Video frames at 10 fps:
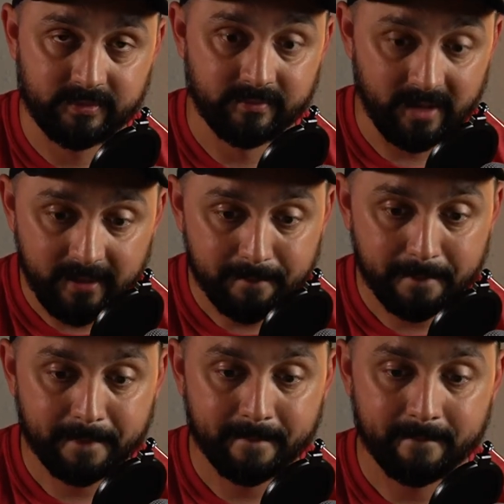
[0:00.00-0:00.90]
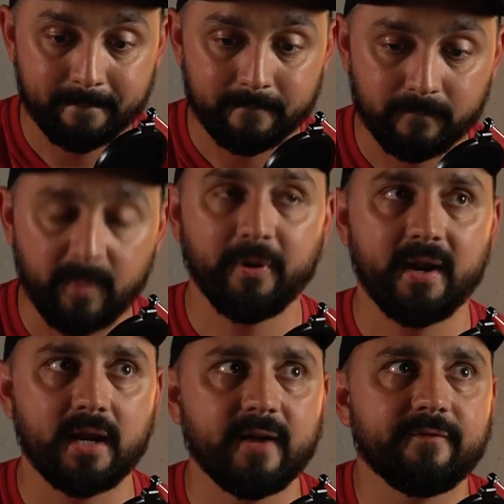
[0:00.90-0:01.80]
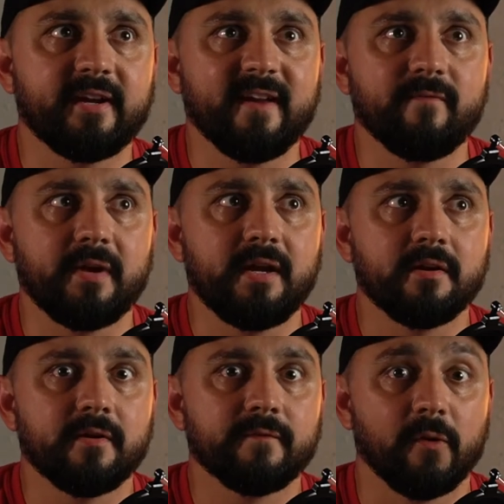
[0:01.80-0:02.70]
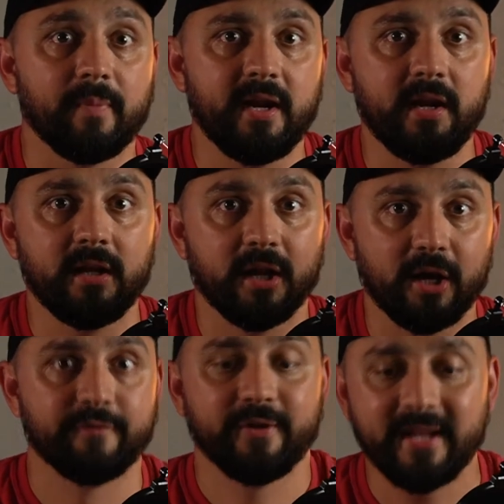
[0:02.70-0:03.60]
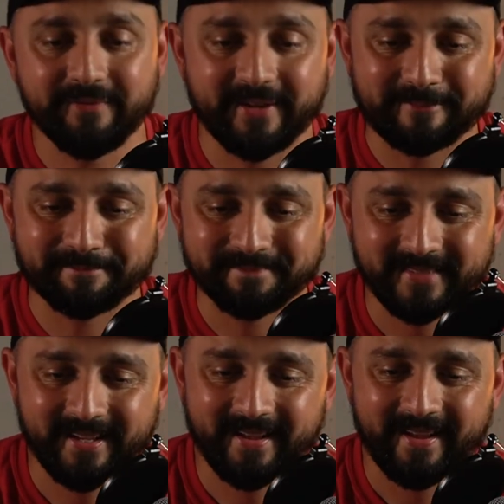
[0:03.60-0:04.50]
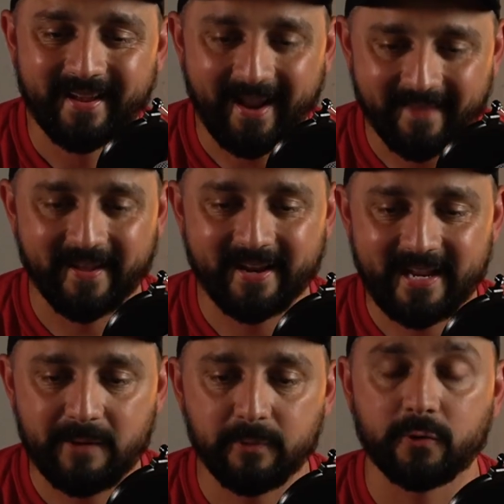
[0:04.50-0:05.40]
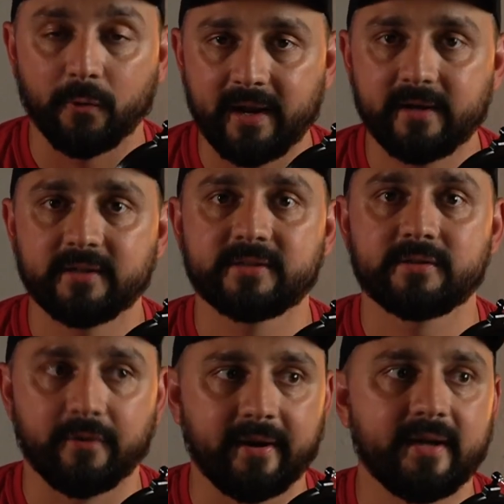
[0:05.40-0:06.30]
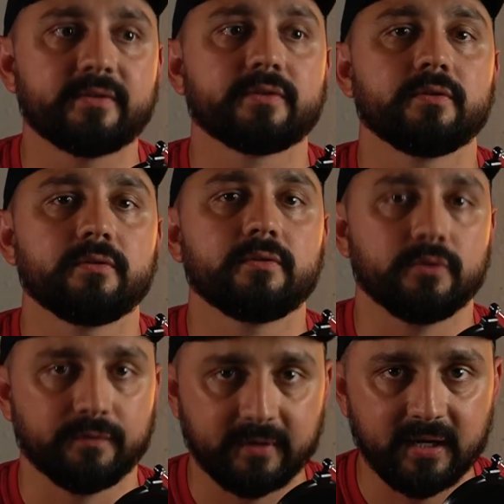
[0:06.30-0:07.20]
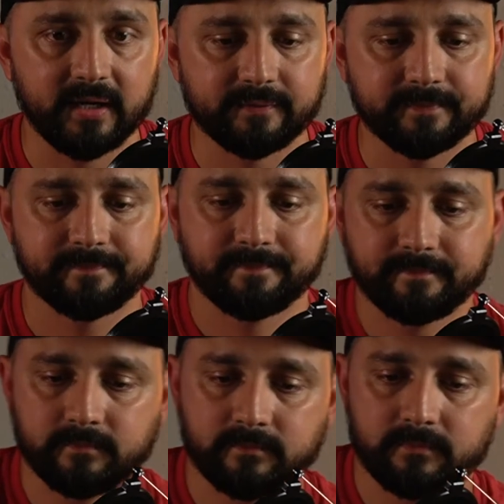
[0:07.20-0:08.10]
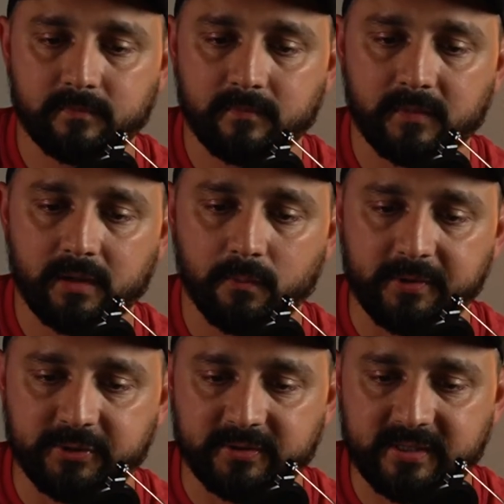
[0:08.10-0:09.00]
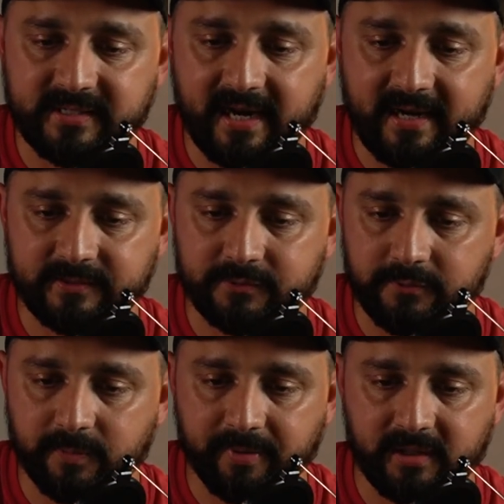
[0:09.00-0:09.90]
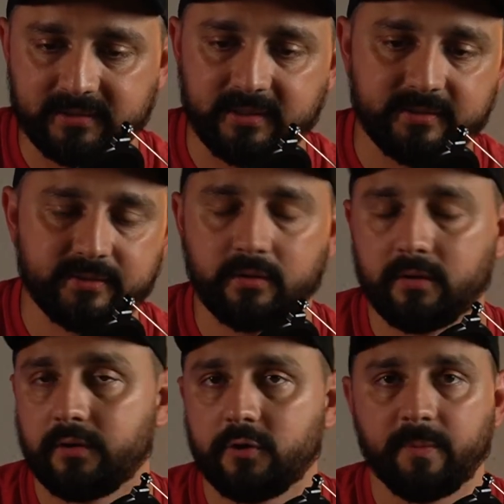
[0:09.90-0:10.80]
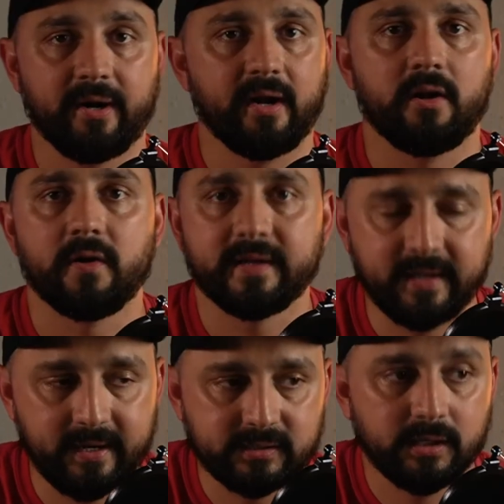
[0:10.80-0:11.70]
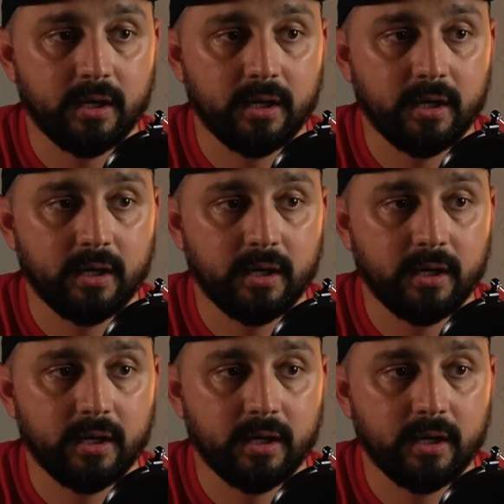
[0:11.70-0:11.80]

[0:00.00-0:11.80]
right? We pray, God, forgive me for being unforgiving, and that he would grant us grace to forgive. We trust his guidance through the process, no matter how long it takes.